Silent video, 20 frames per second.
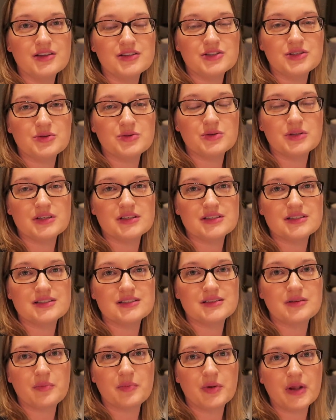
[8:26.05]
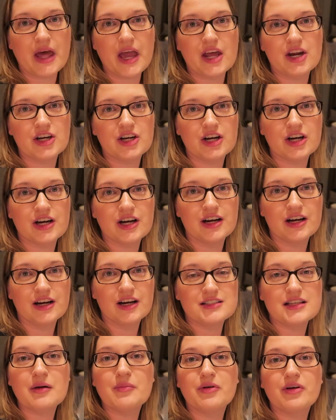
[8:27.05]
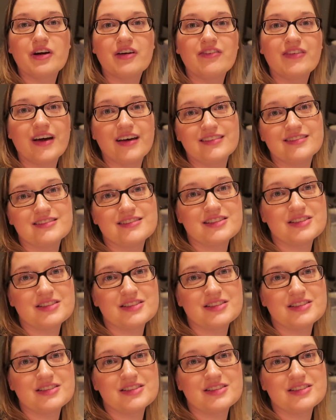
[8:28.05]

do this planner summer event.